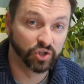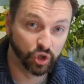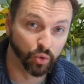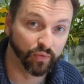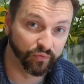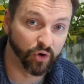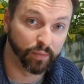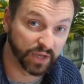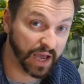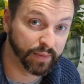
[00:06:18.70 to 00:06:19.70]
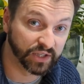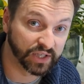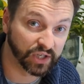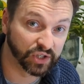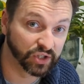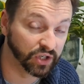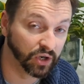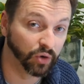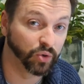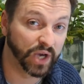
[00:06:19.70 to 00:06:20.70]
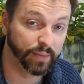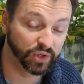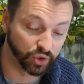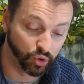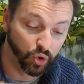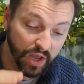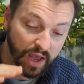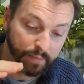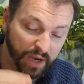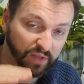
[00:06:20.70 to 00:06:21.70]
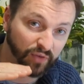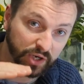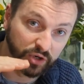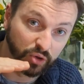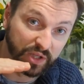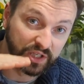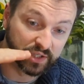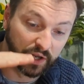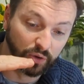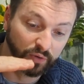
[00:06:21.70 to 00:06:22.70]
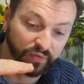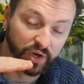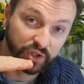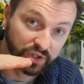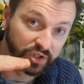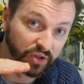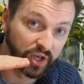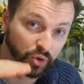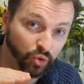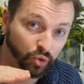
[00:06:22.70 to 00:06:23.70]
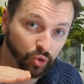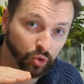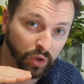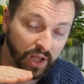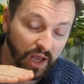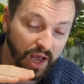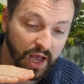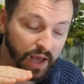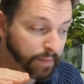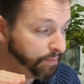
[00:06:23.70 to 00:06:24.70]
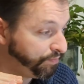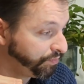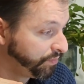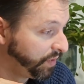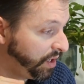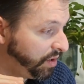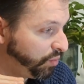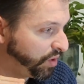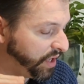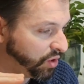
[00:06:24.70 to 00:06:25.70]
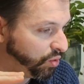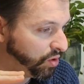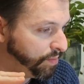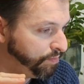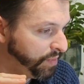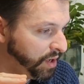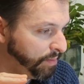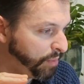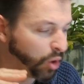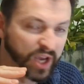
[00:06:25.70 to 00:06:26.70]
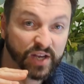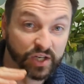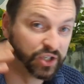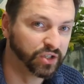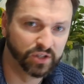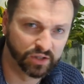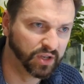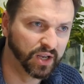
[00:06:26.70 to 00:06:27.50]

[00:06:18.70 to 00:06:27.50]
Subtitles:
to and from gaming sessions at your local gaming store, Pathfinder do these little versions that they call what do they call them? Pocket editions.